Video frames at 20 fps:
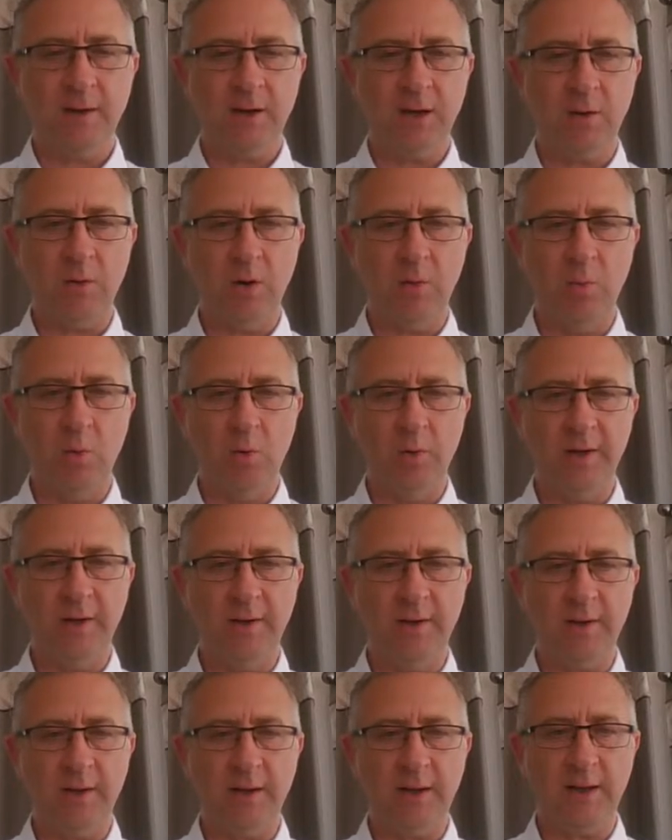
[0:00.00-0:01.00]

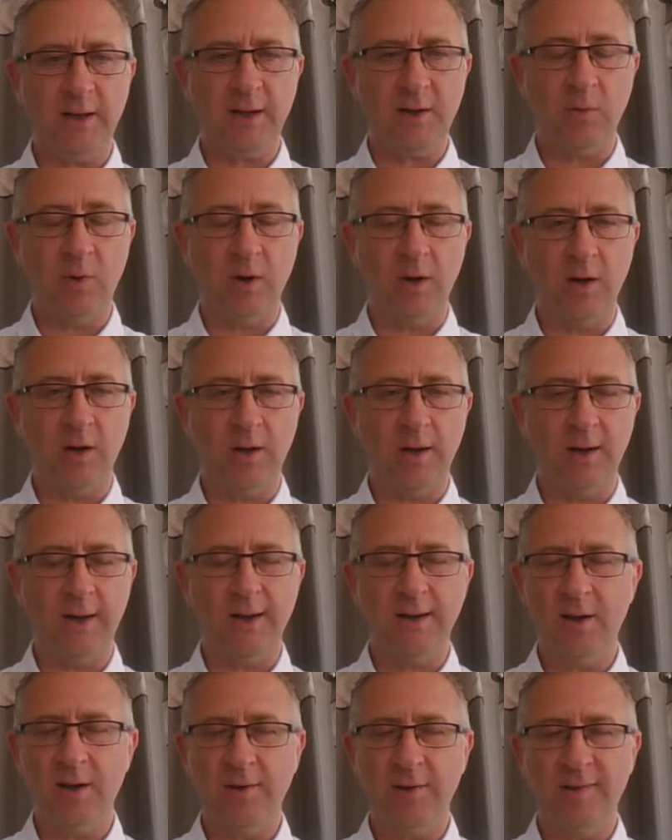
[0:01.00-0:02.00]
awarded quite
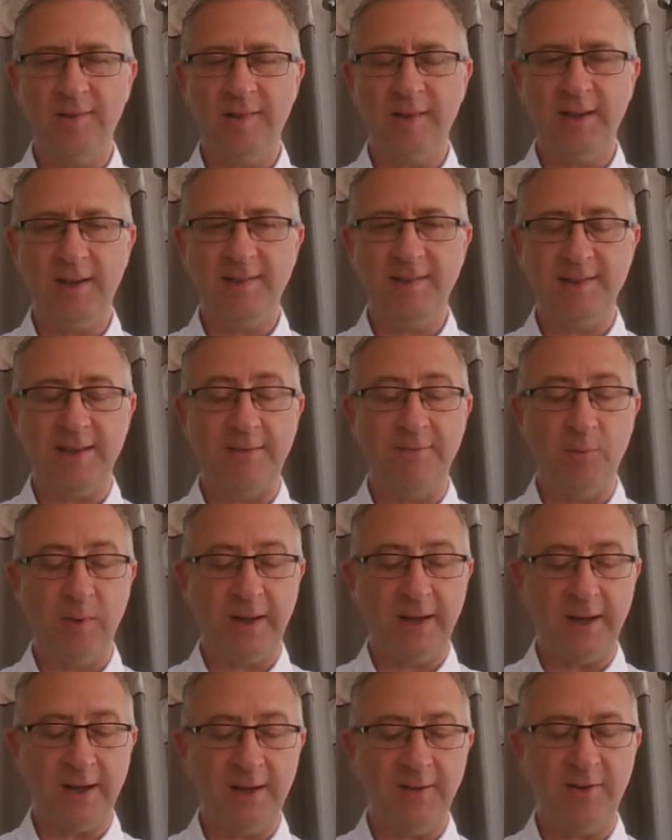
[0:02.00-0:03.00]
highly. 97
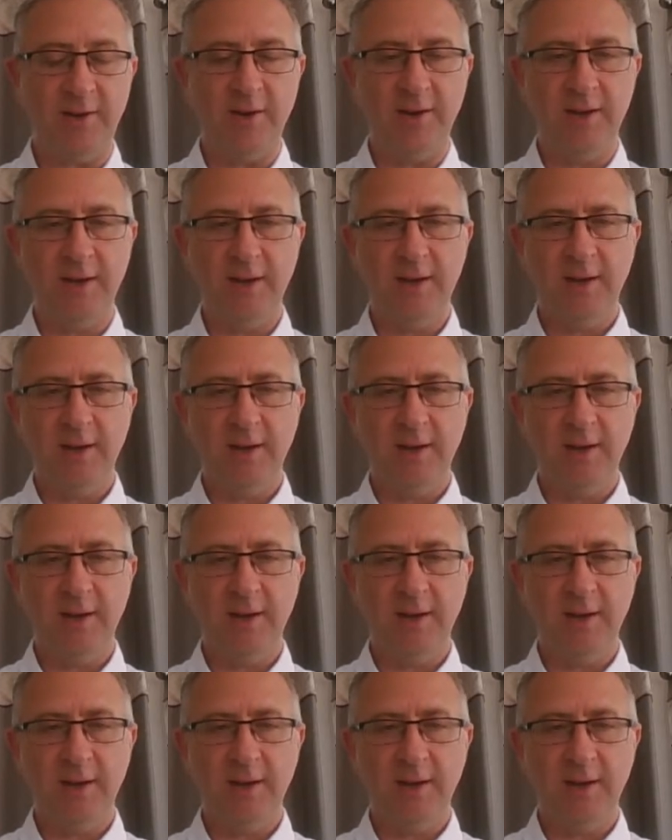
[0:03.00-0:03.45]
we gave her.